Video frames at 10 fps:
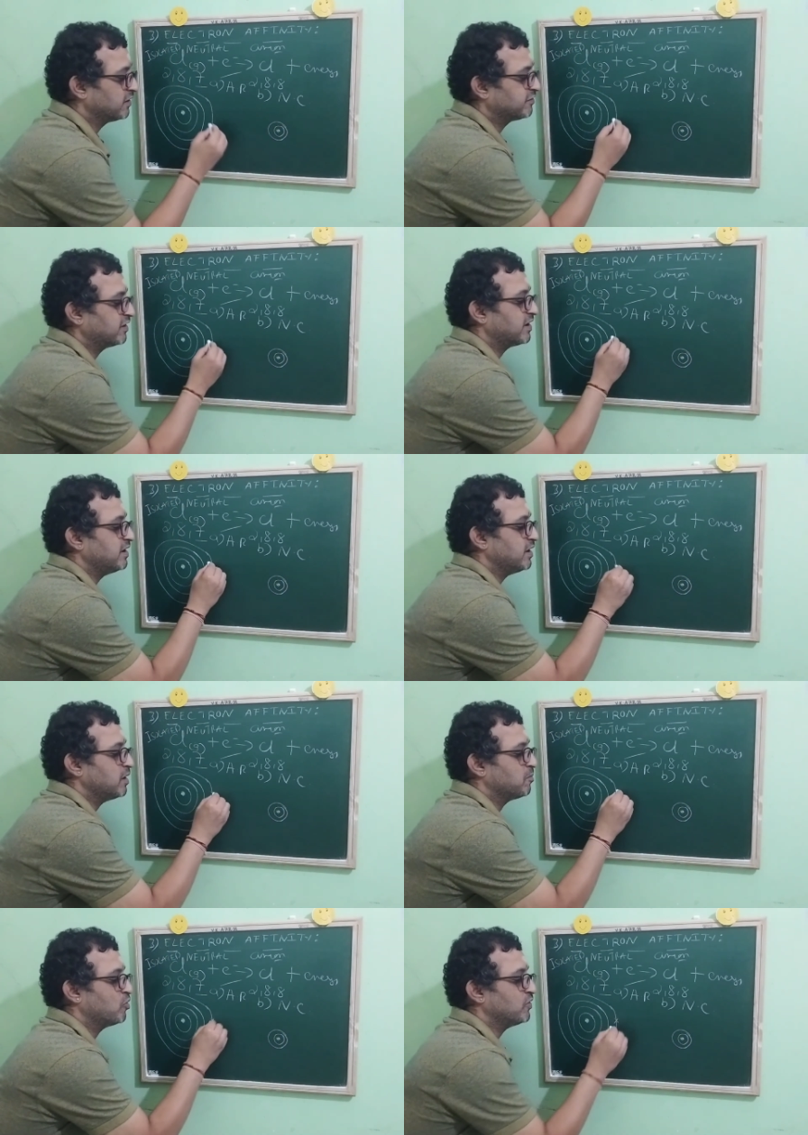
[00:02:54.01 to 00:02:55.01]

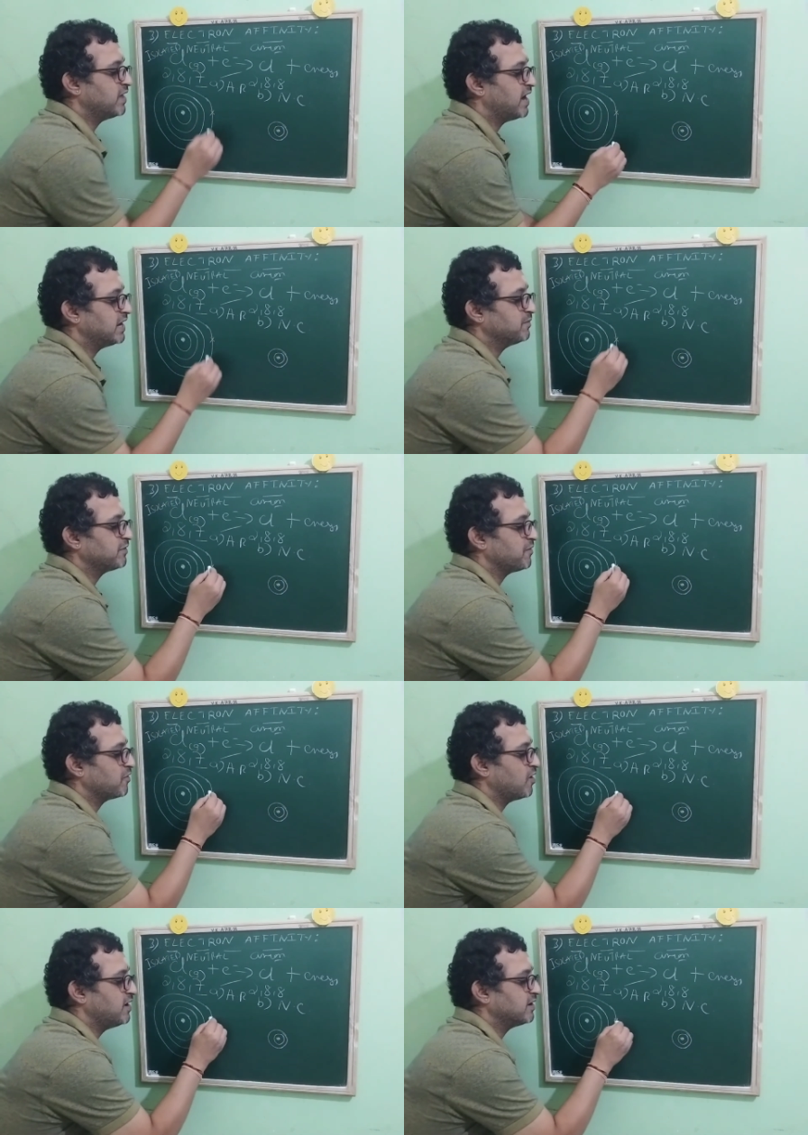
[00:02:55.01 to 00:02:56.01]
Children, both the atoms
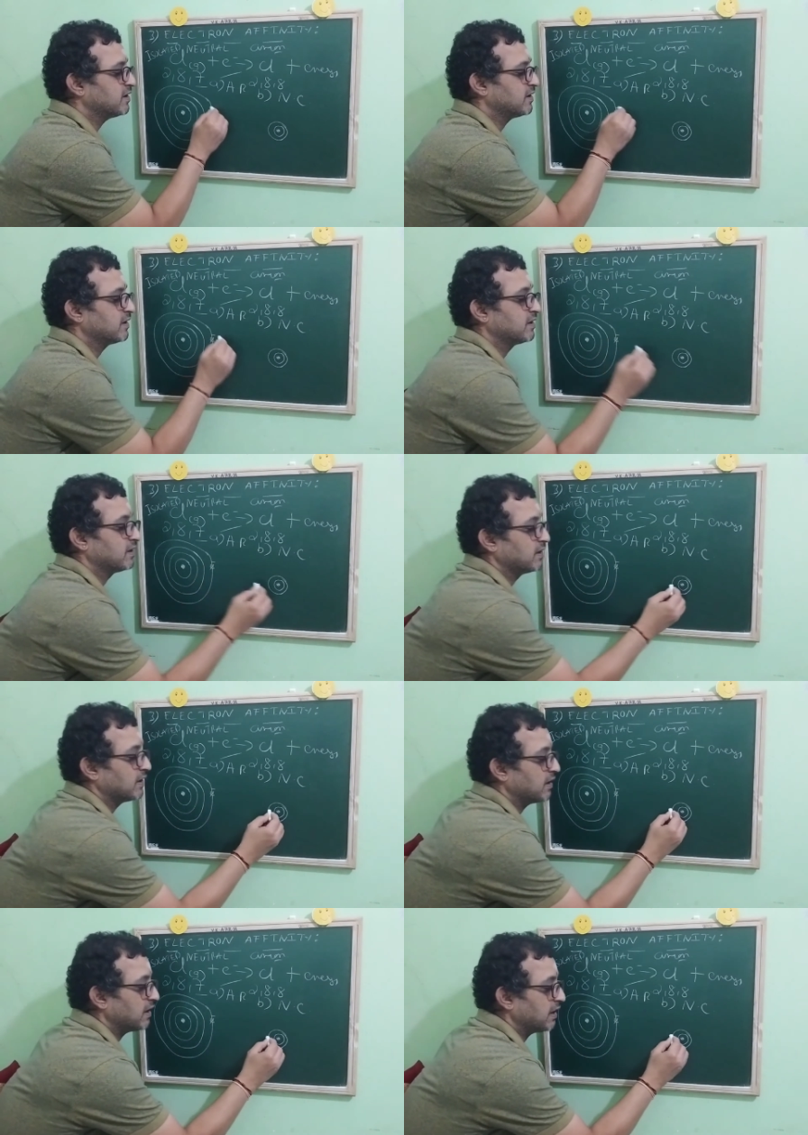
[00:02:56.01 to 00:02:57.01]
have got
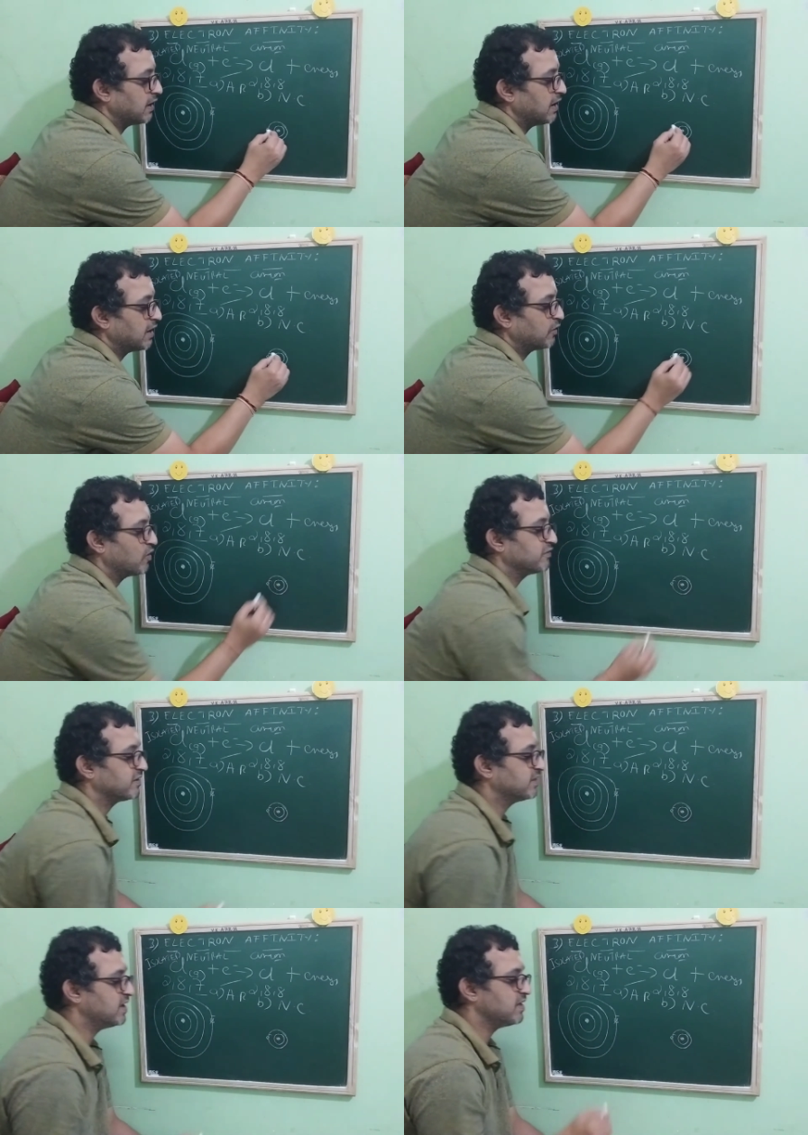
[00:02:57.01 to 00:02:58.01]

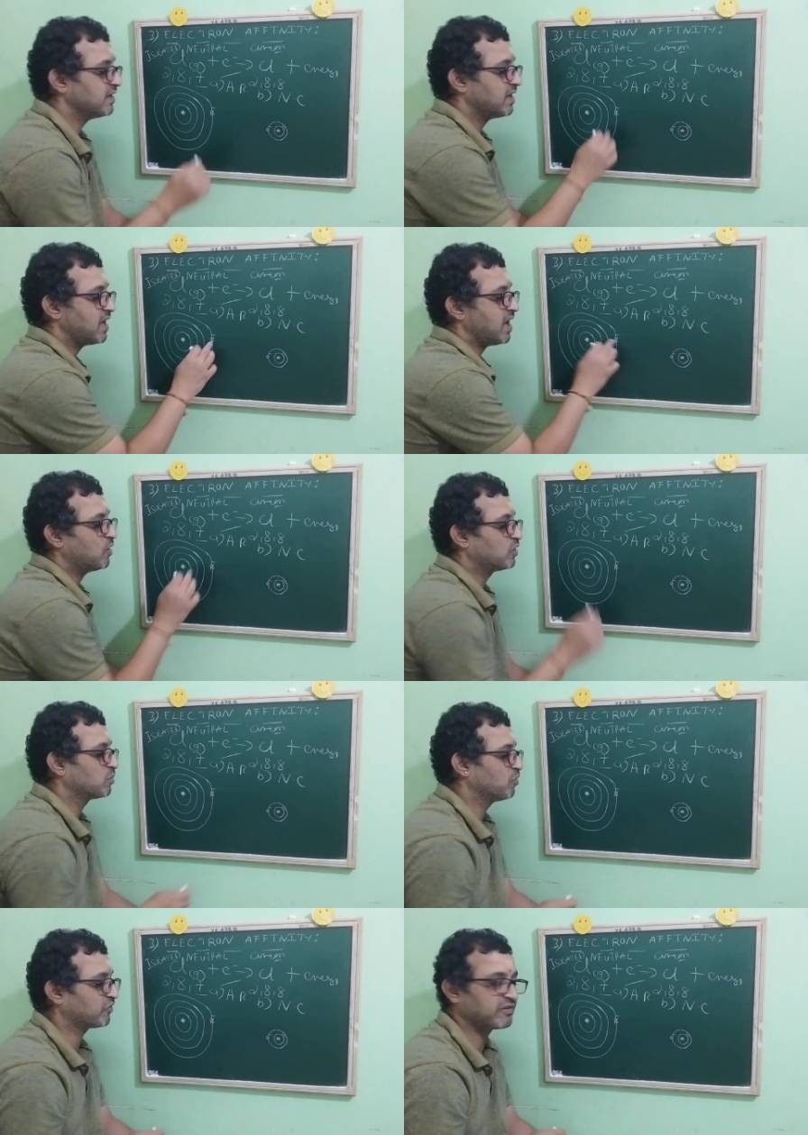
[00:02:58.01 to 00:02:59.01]
electrons in the
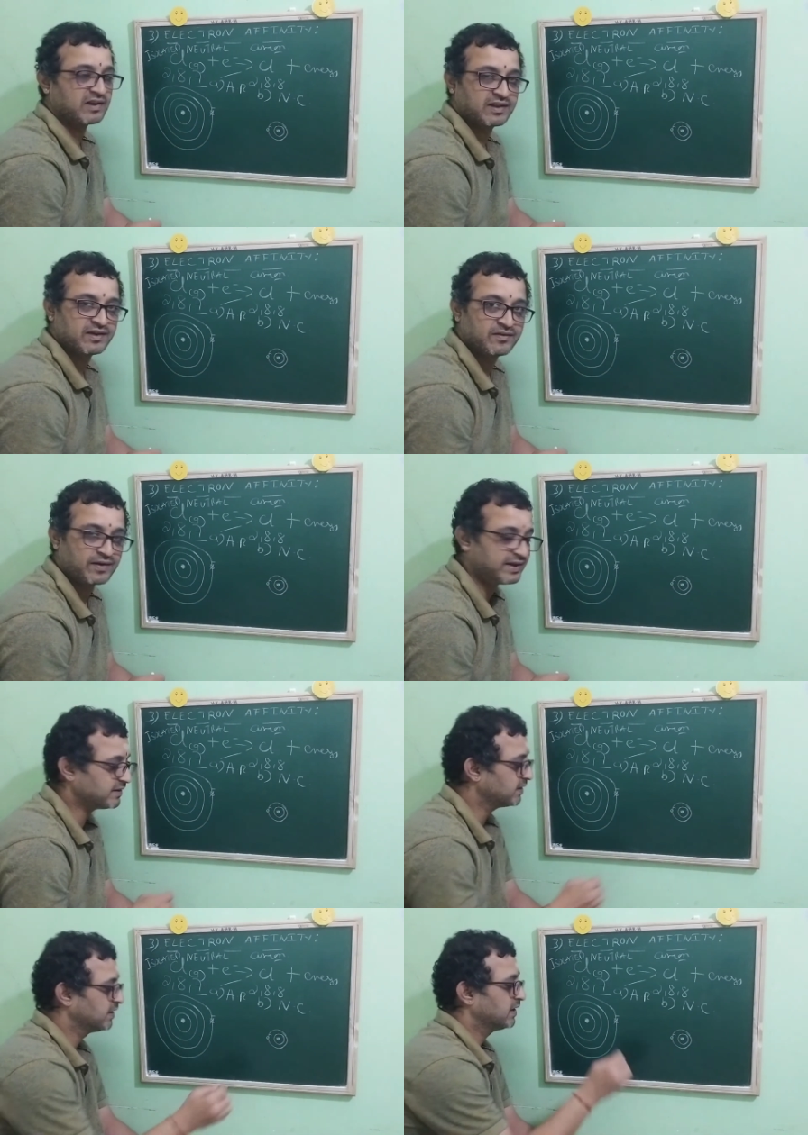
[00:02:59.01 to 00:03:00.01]
outermost shell,
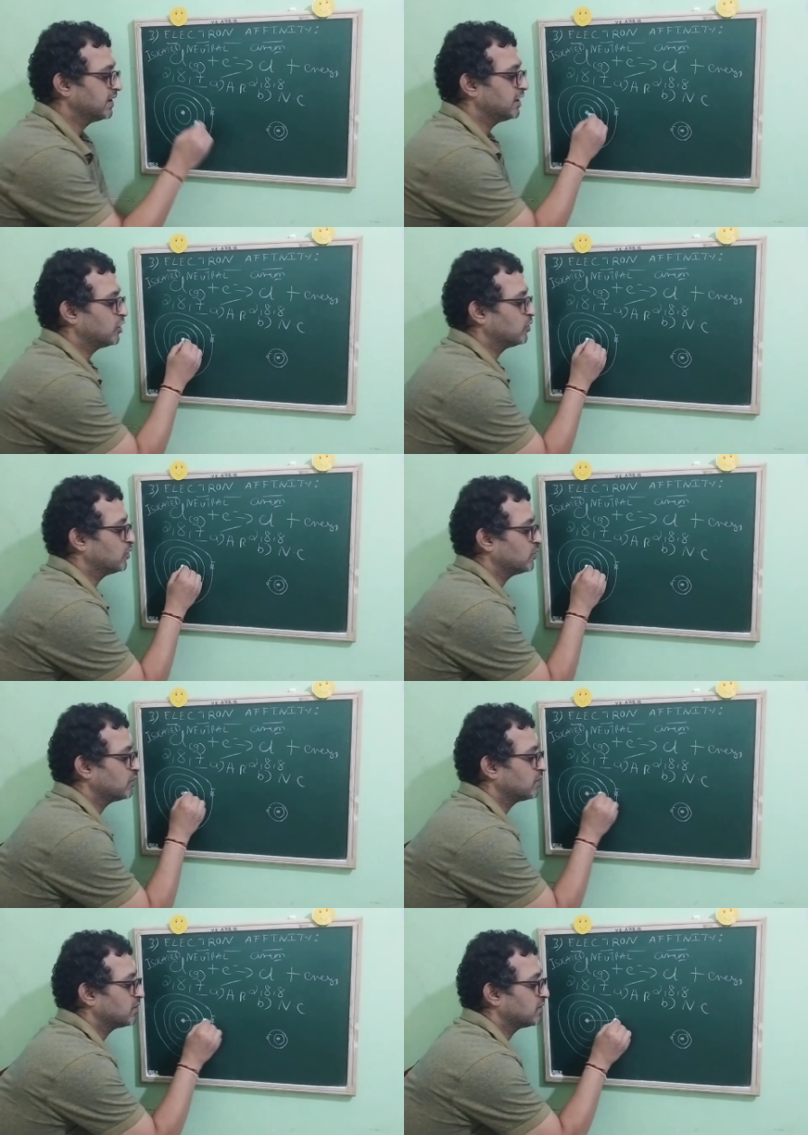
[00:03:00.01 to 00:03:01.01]
right?
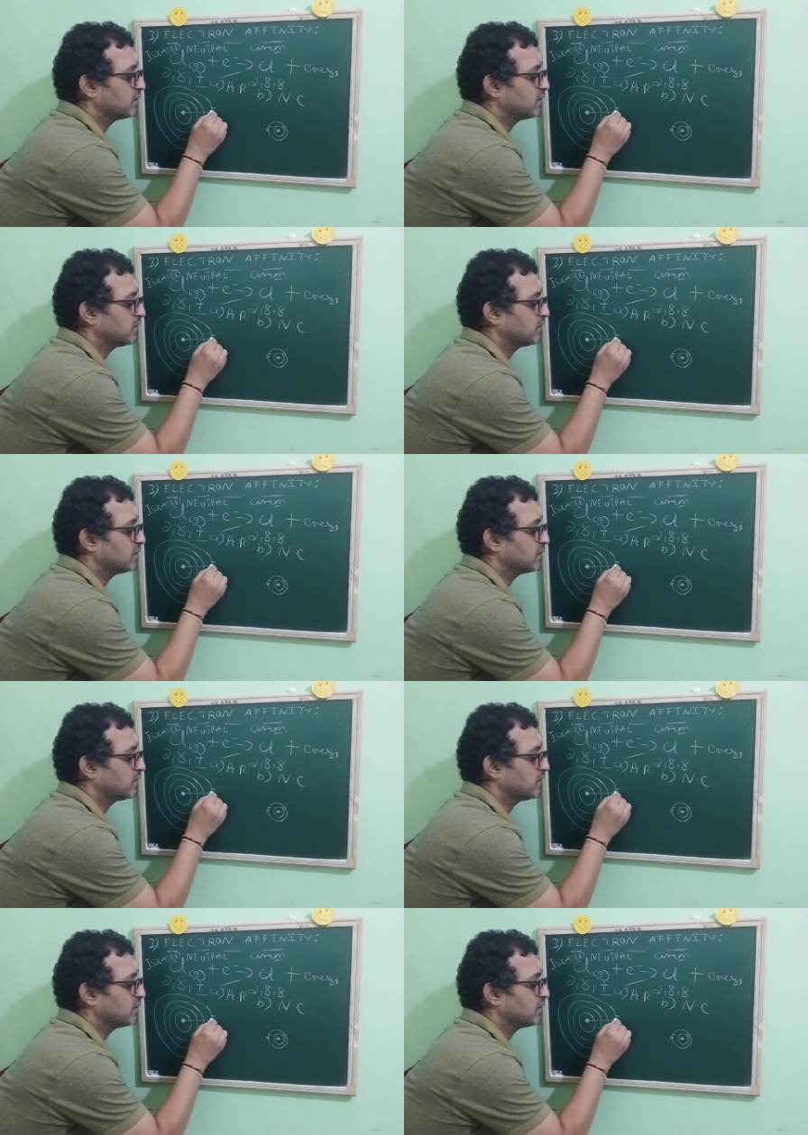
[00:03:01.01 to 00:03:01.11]
Now,